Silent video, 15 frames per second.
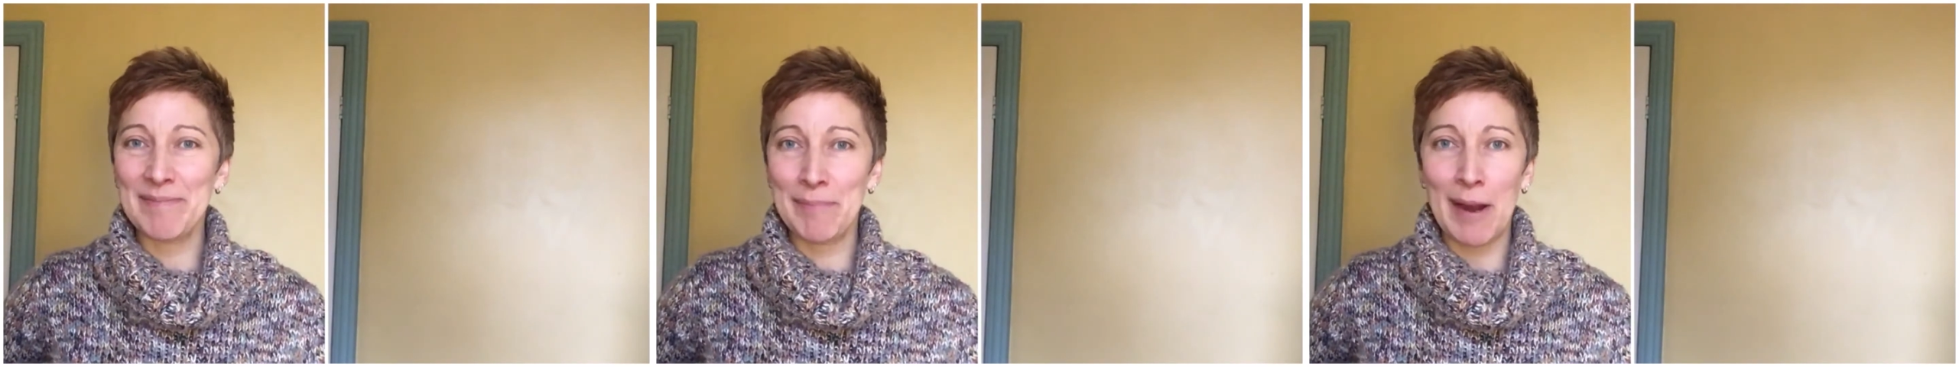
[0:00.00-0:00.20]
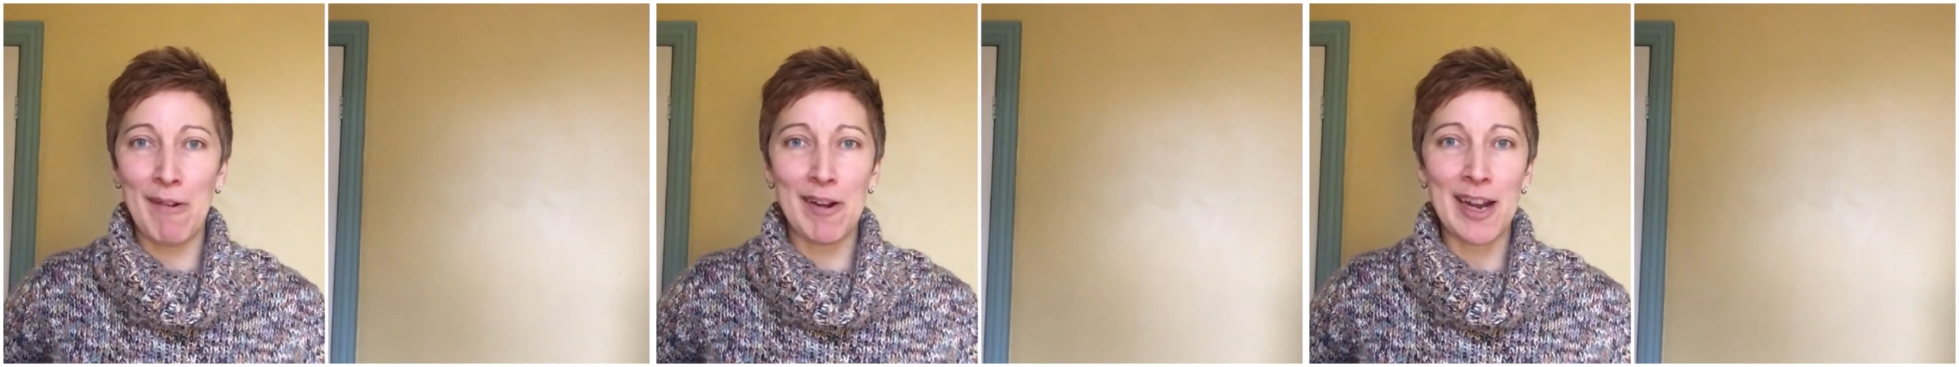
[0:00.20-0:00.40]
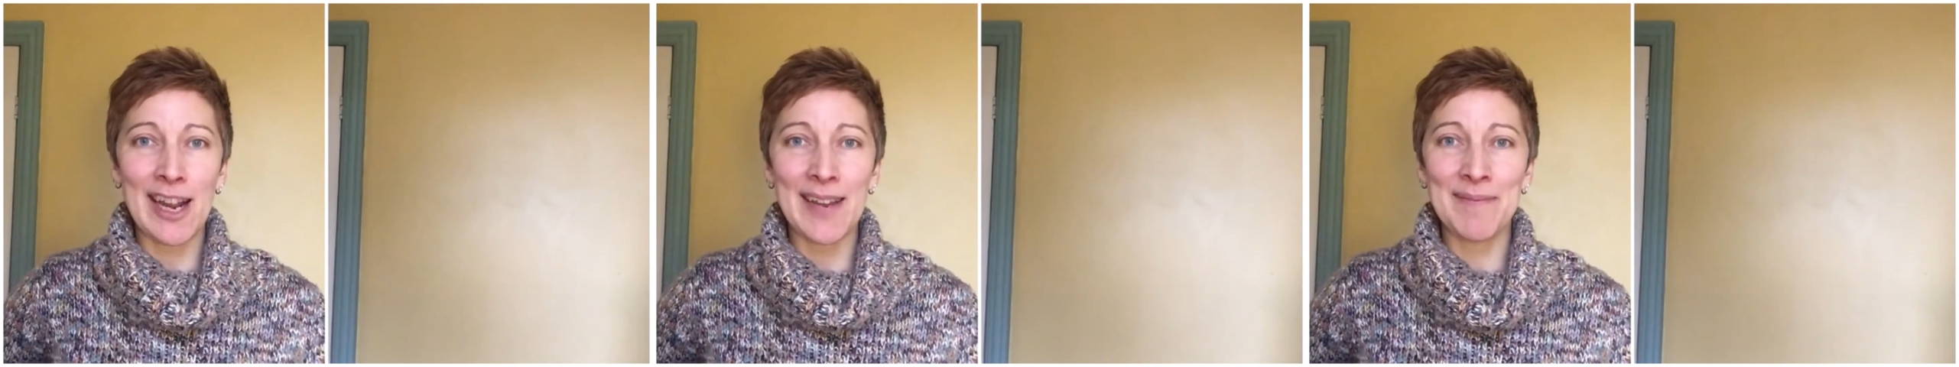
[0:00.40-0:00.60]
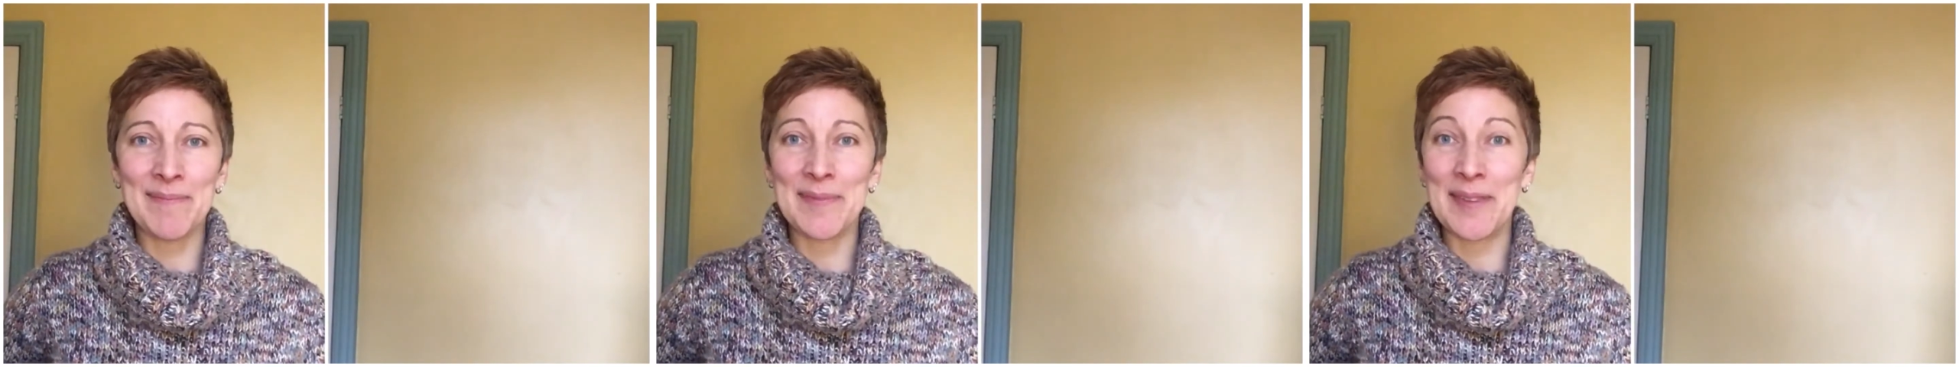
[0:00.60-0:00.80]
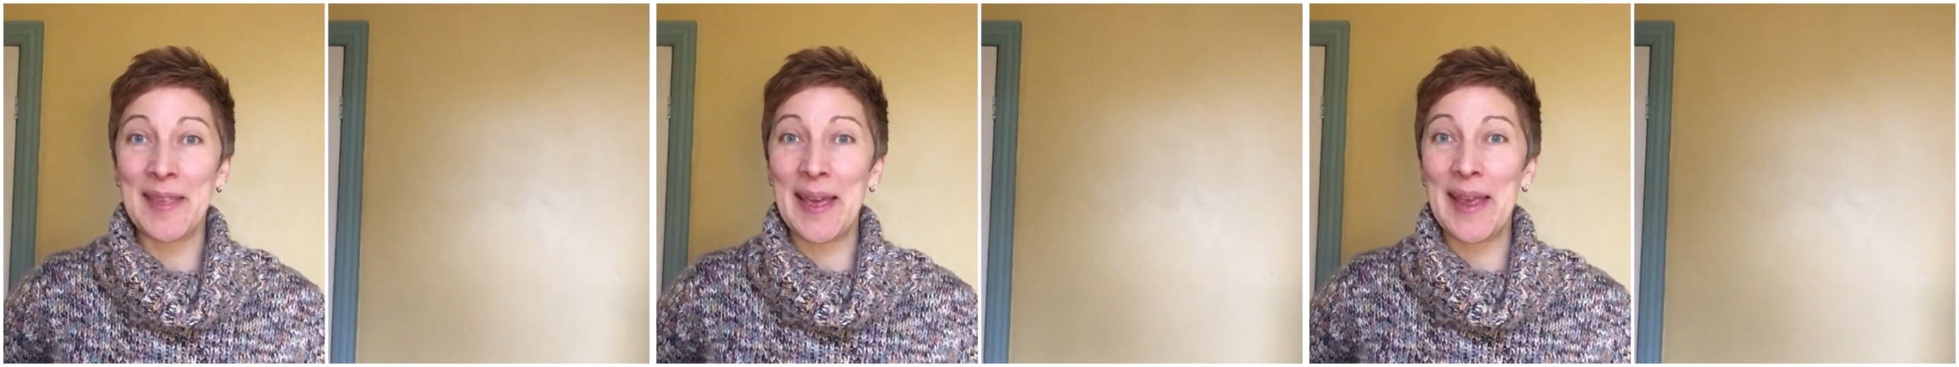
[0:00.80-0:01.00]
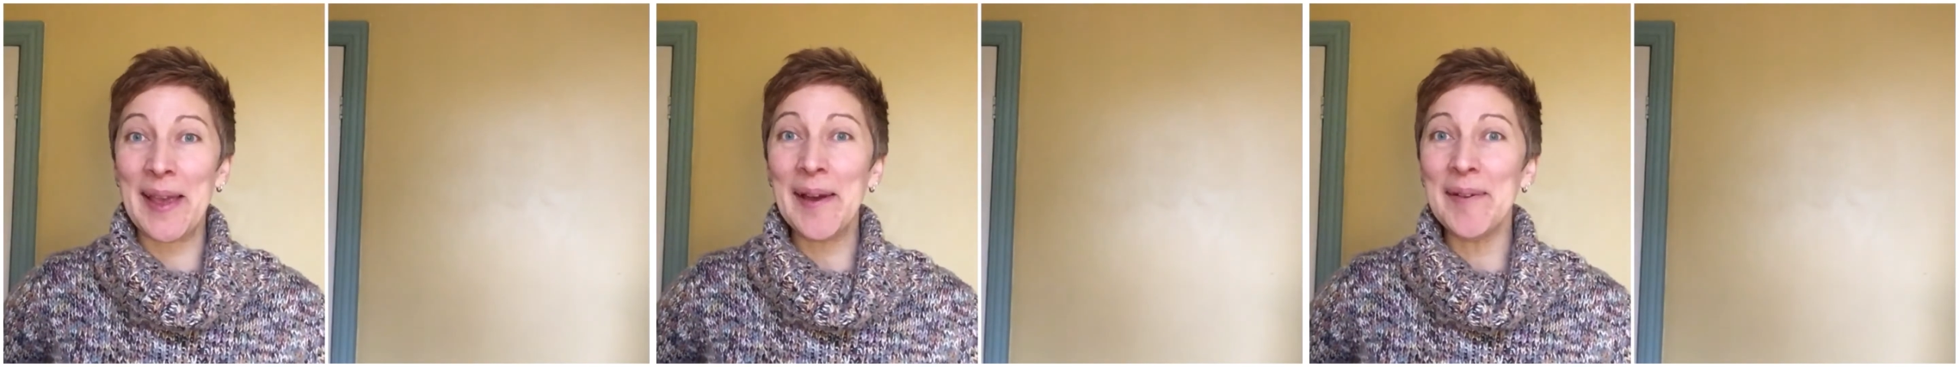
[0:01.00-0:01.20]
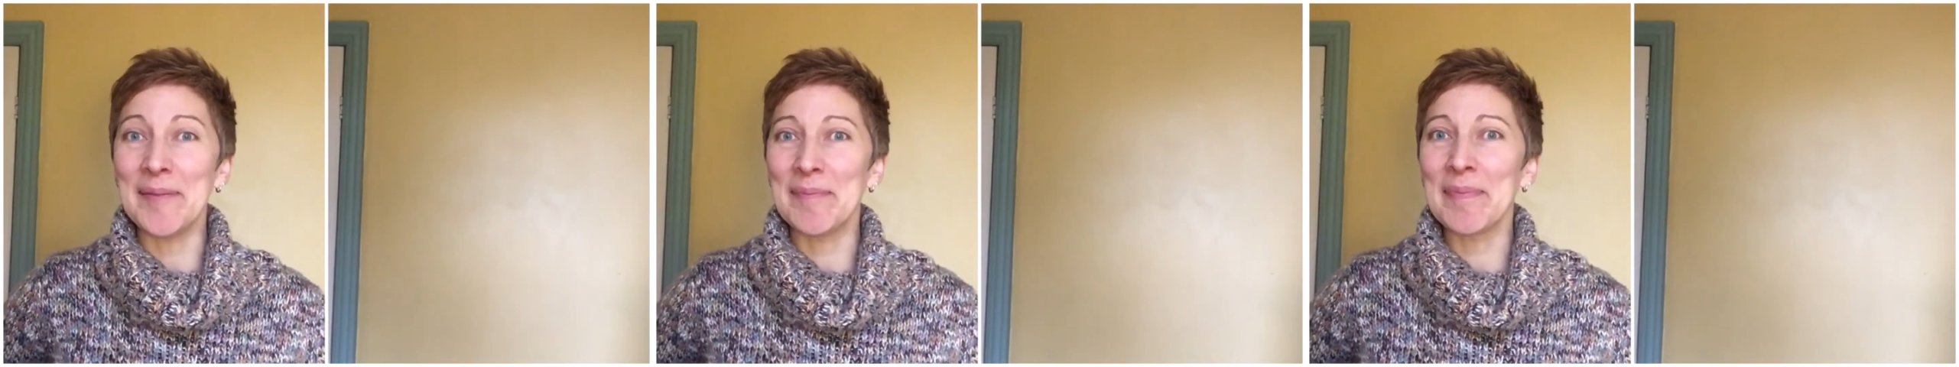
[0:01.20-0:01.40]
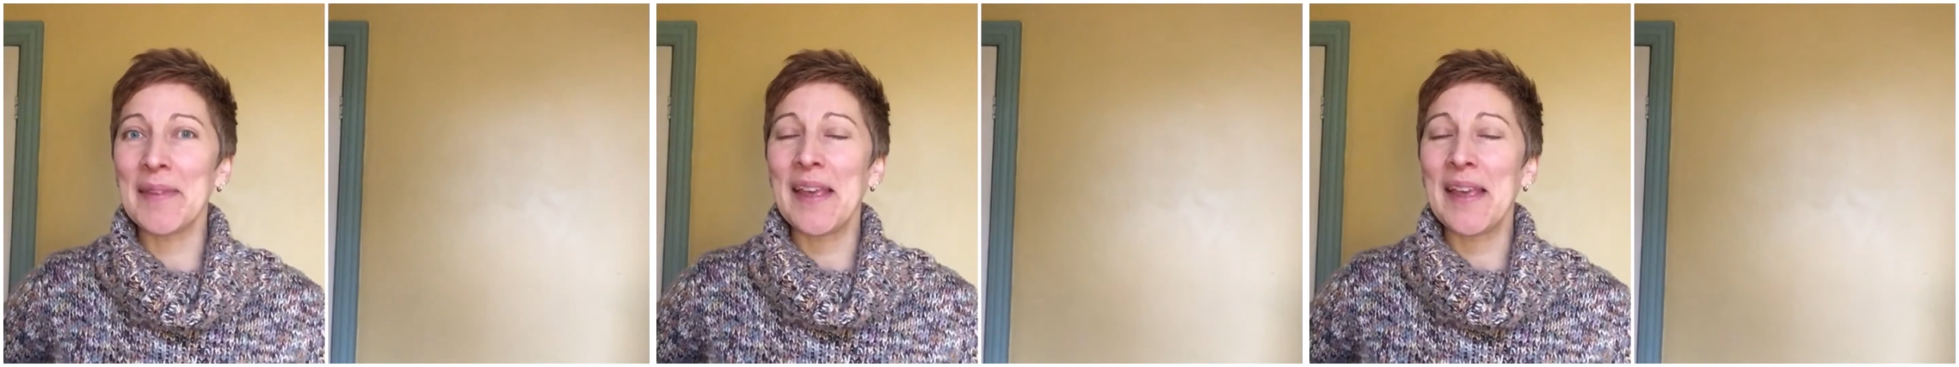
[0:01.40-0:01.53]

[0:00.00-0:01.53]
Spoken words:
apparently. So there you go.